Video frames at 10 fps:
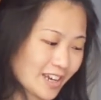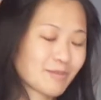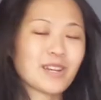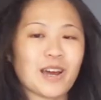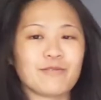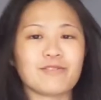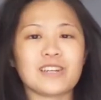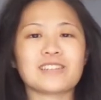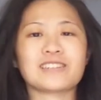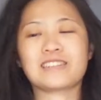I'm gonna have
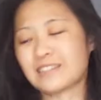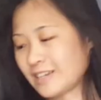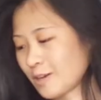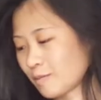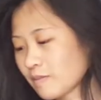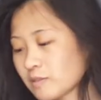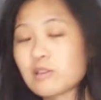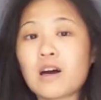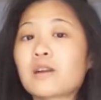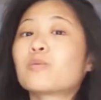fun. We have a
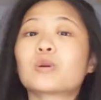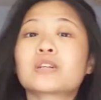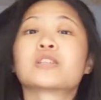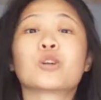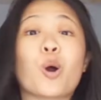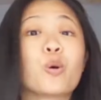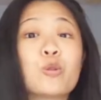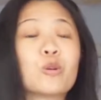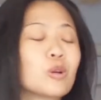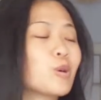lot of work to go
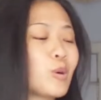through.